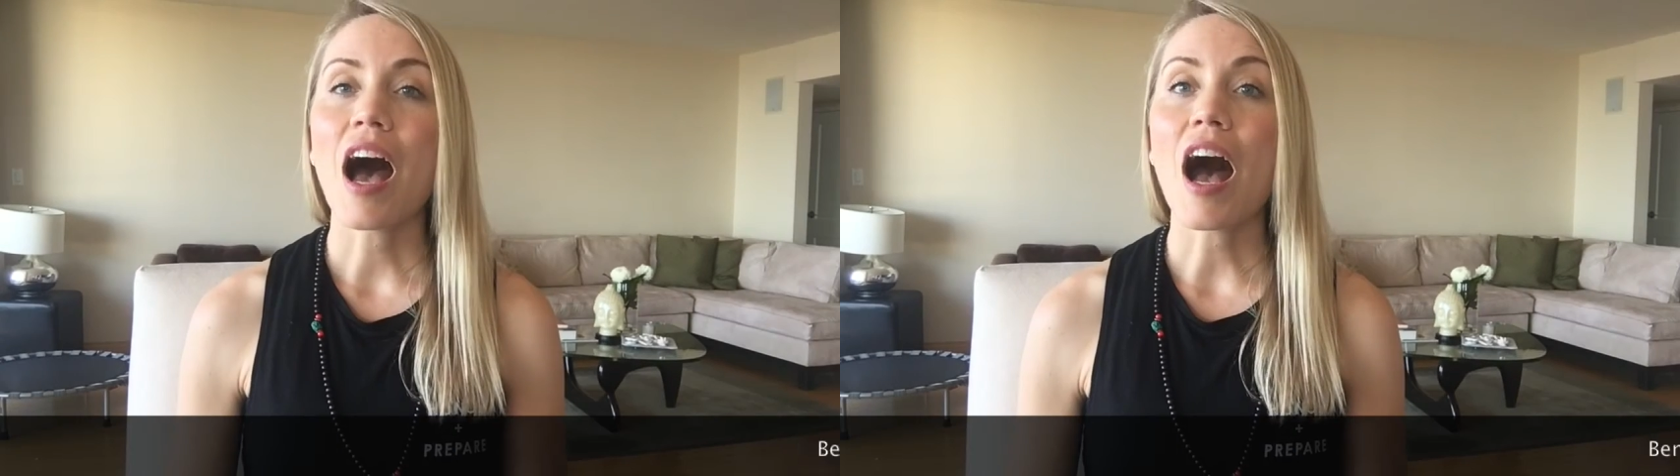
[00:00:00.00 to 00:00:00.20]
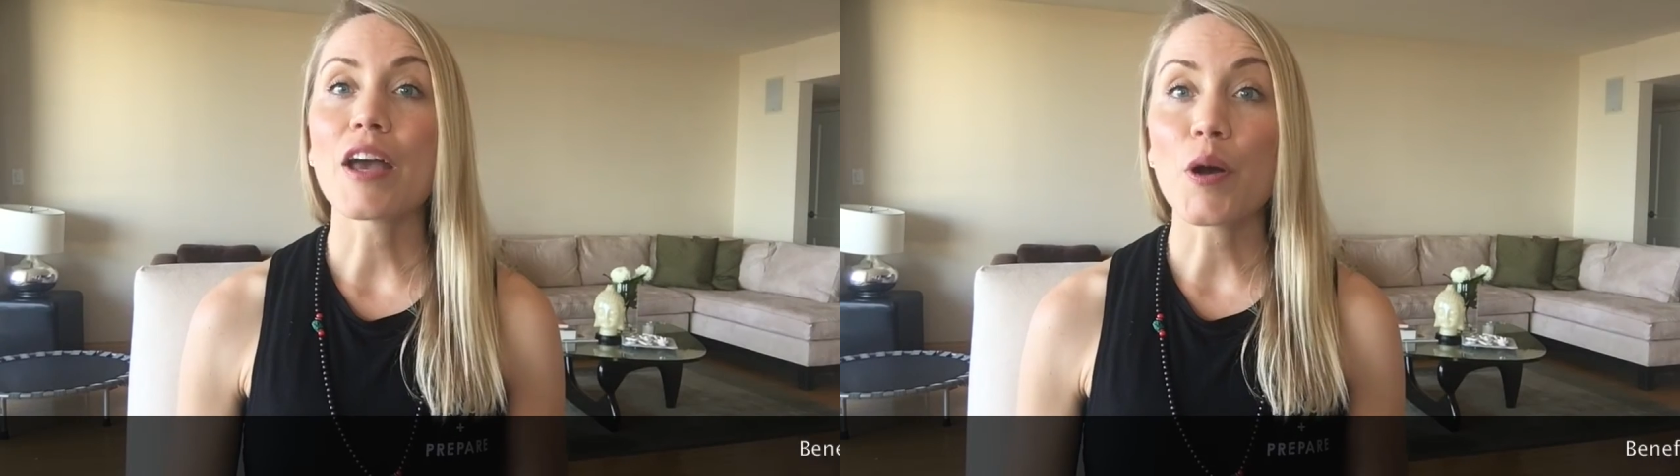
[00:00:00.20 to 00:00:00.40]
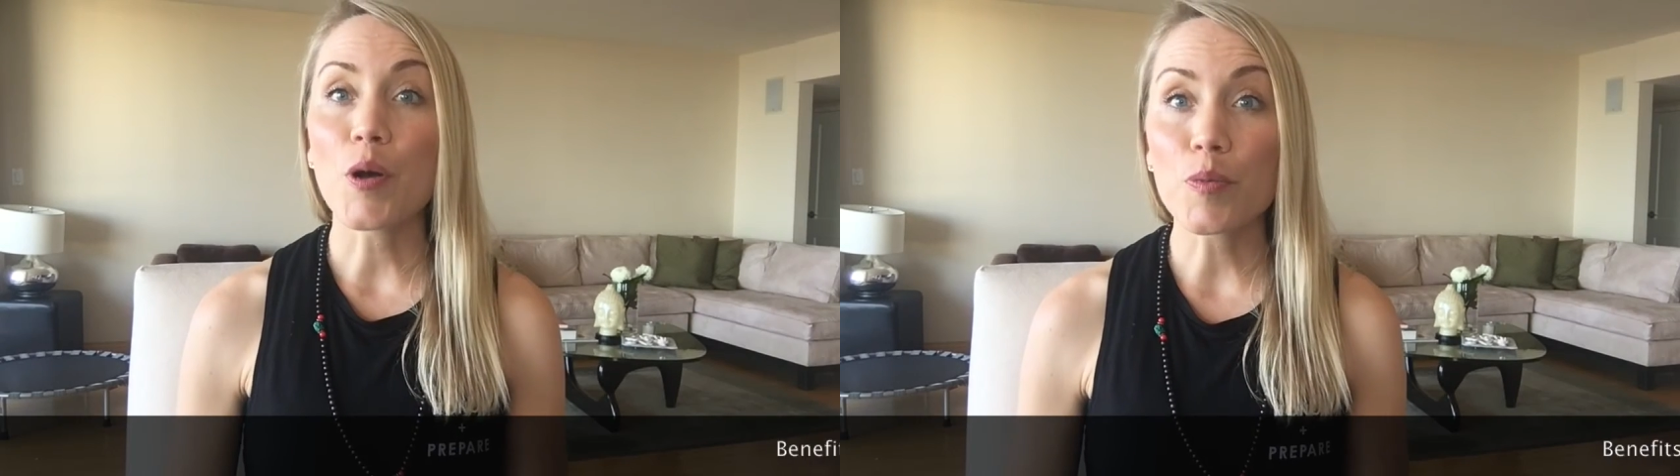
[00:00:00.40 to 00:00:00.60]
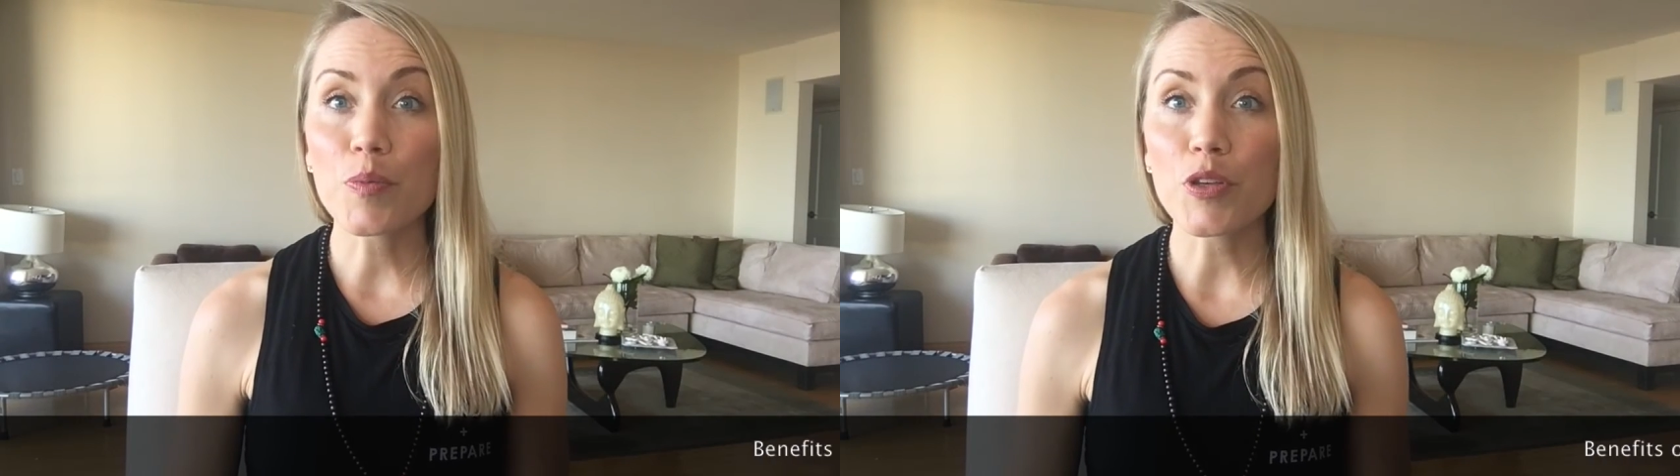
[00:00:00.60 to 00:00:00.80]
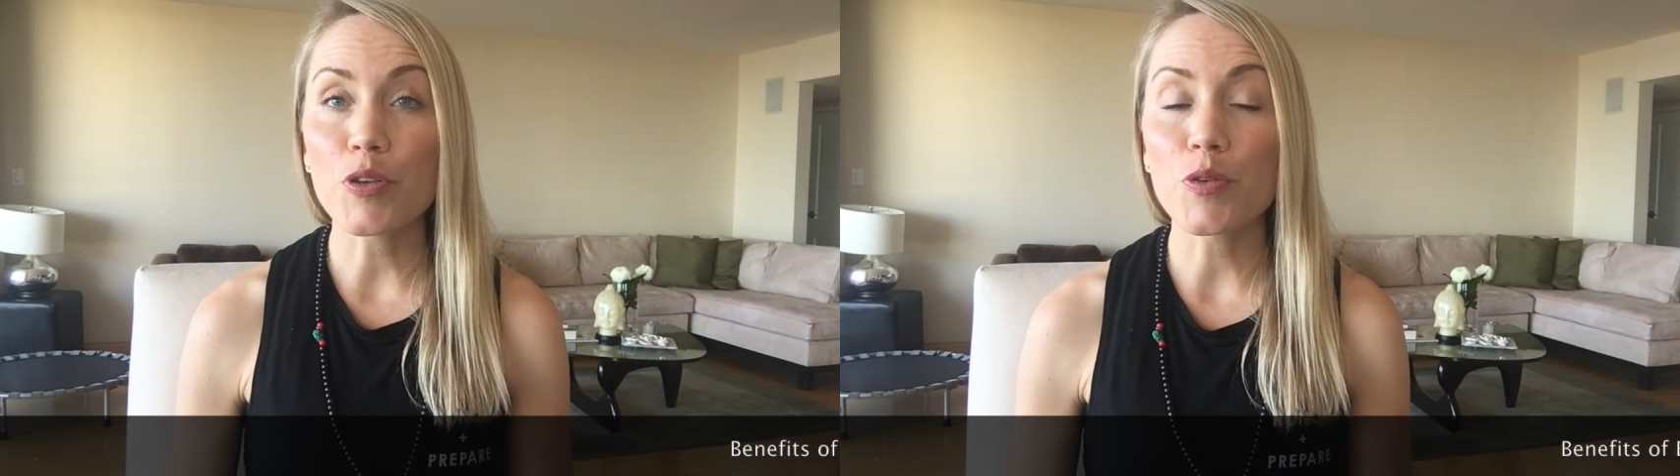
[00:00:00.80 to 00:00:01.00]
I hope
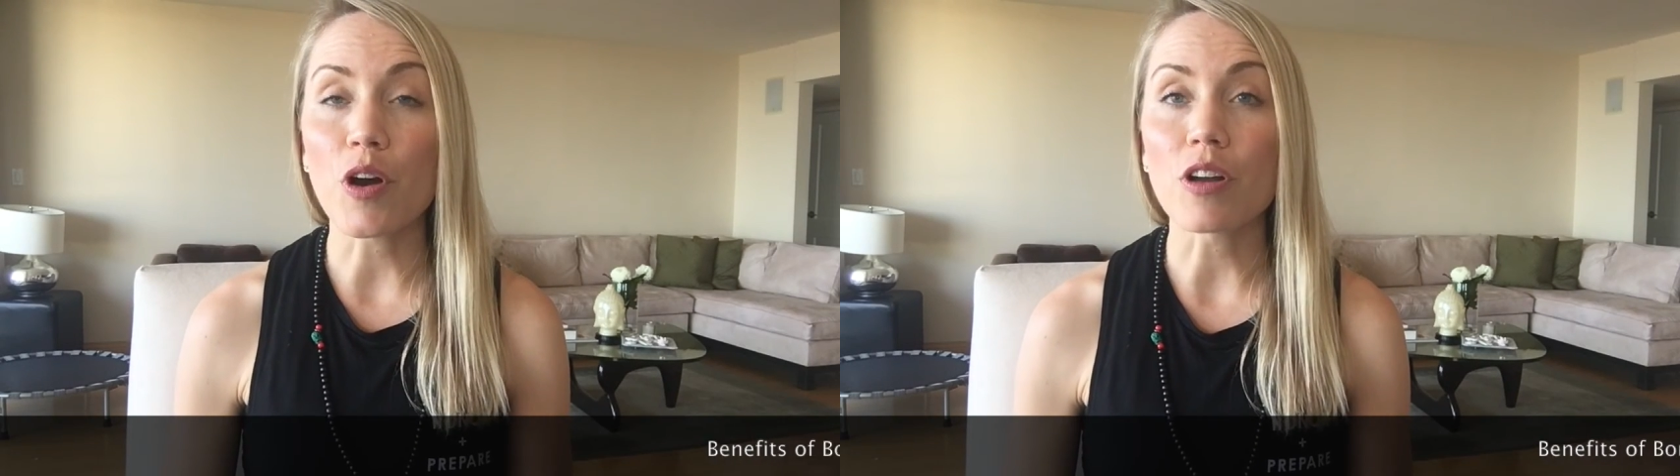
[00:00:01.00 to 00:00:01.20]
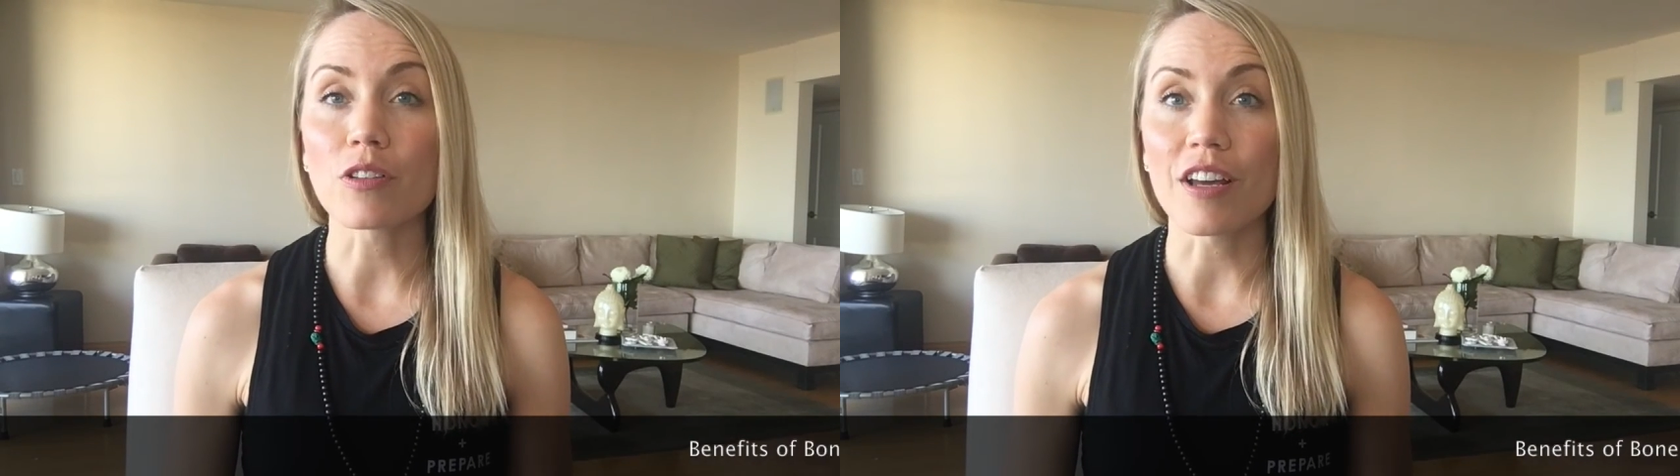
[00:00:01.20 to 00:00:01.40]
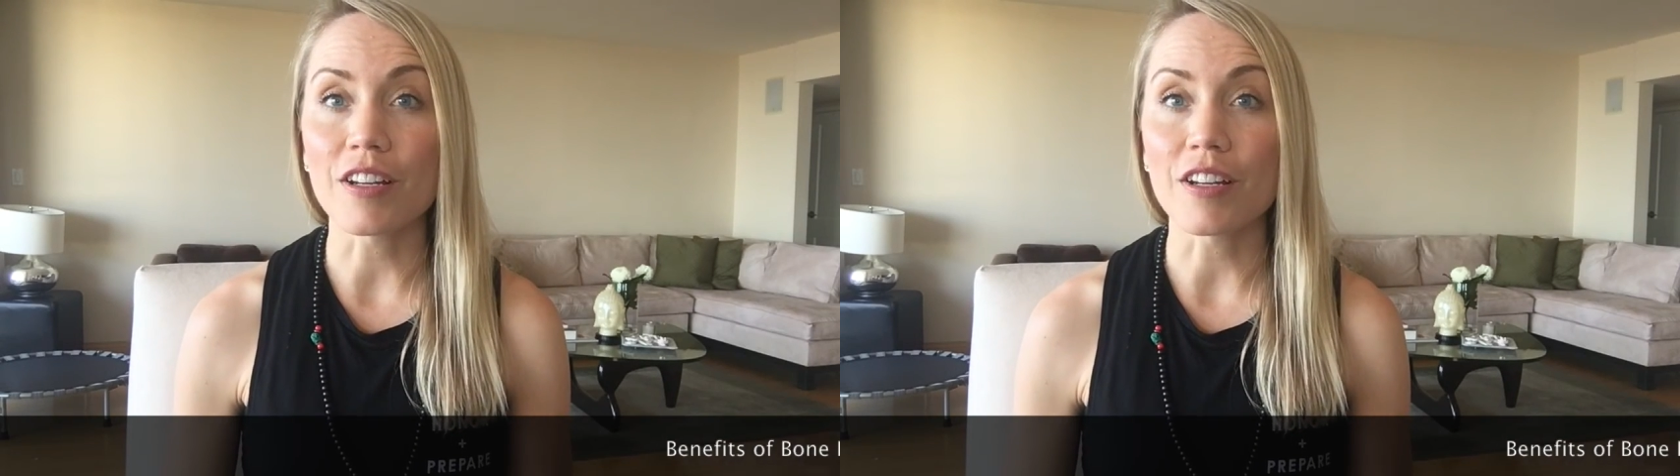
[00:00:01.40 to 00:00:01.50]
that you got a lot